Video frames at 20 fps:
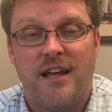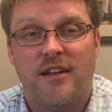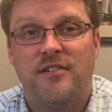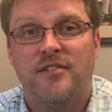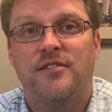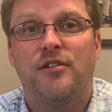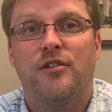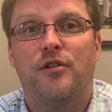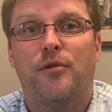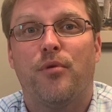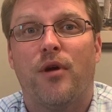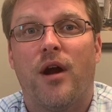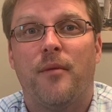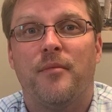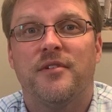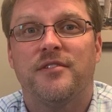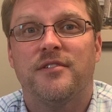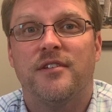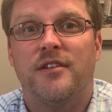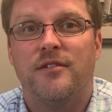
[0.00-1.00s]
It's still a
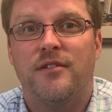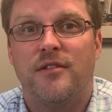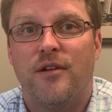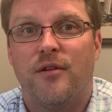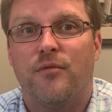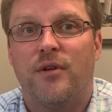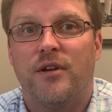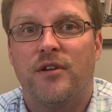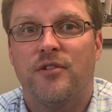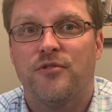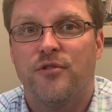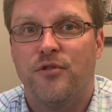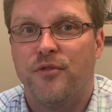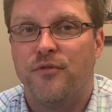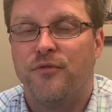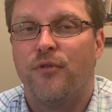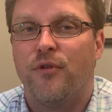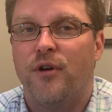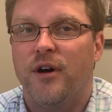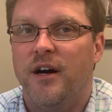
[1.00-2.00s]
promise that rings true
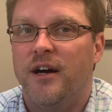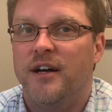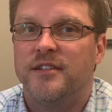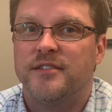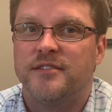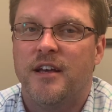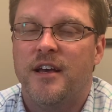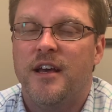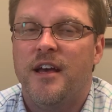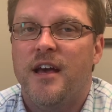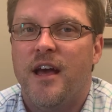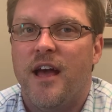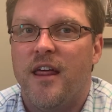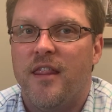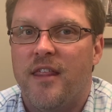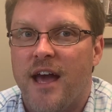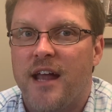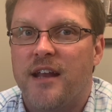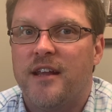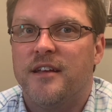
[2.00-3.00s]
for us, and
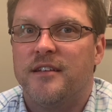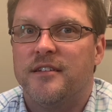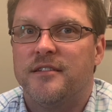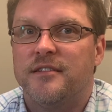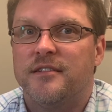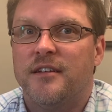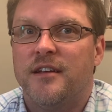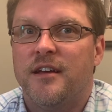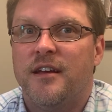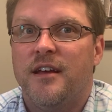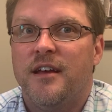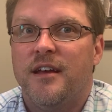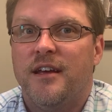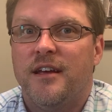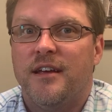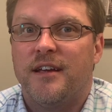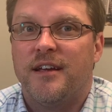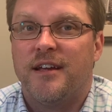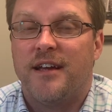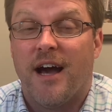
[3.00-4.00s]
that is
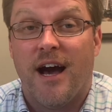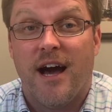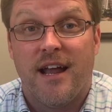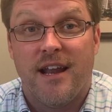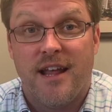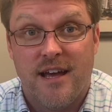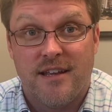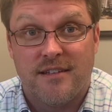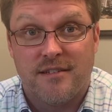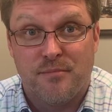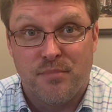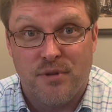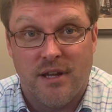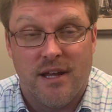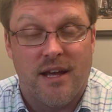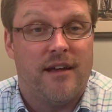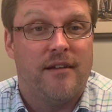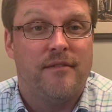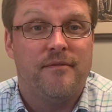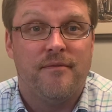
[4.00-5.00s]
God has a
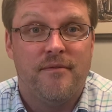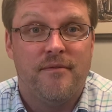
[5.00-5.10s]
plan.